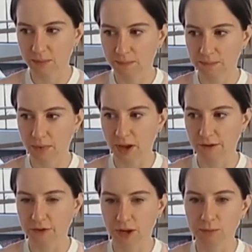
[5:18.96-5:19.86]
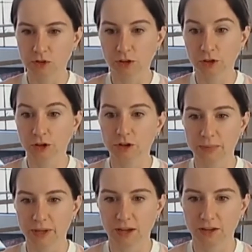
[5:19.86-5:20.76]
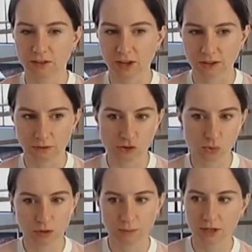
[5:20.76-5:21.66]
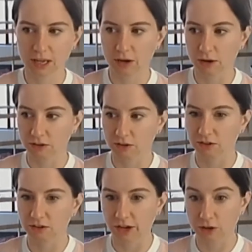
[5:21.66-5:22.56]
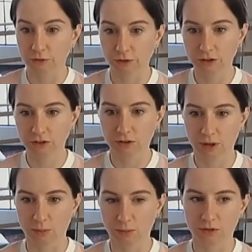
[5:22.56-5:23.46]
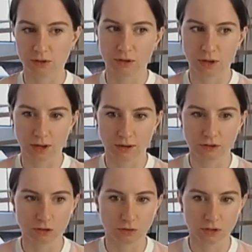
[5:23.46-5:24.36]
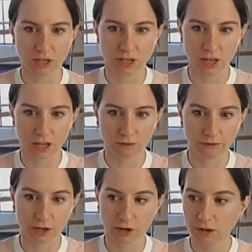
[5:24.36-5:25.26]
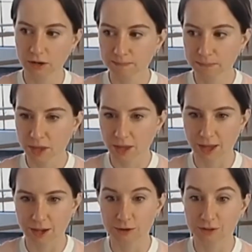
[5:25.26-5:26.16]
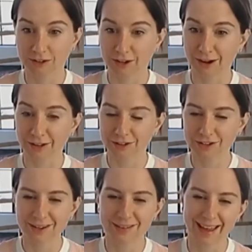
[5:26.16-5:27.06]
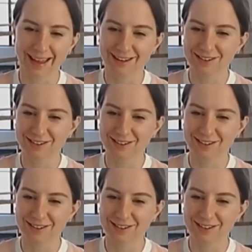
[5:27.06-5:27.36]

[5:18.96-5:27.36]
I've come to learn, because as a visual communicator, as a designer first, I have a degree in fine art and music technology, and